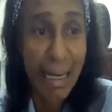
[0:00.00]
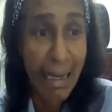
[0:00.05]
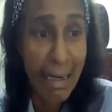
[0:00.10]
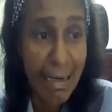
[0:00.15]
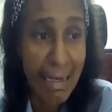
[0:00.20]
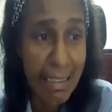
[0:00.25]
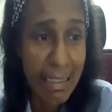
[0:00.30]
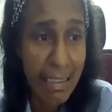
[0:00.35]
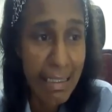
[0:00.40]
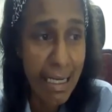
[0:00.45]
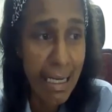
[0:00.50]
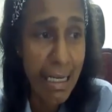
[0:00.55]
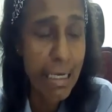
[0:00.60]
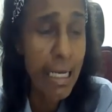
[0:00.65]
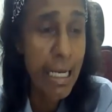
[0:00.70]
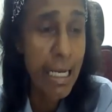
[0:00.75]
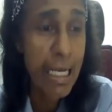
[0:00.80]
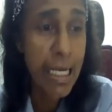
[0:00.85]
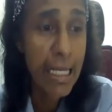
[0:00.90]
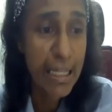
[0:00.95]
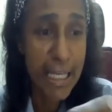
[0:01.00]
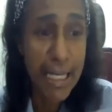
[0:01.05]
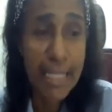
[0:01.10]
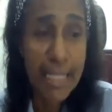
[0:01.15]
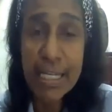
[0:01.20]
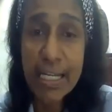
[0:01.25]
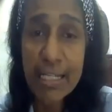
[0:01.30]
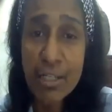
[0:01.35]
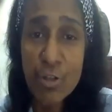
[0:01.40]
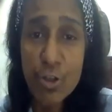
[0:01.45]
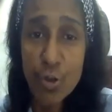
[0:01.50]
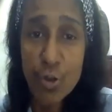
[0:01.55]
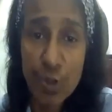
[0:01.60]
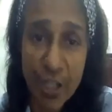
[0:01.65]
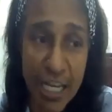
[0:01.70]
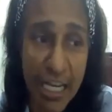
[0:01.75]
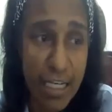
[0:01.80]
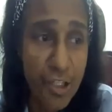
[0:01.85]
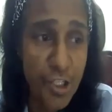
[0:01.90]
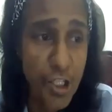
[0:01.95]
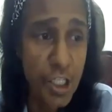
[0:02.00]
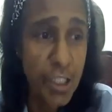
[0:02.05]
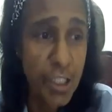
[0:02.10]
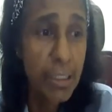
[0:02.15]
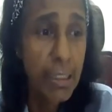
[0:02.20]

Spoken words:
understand. This is to teach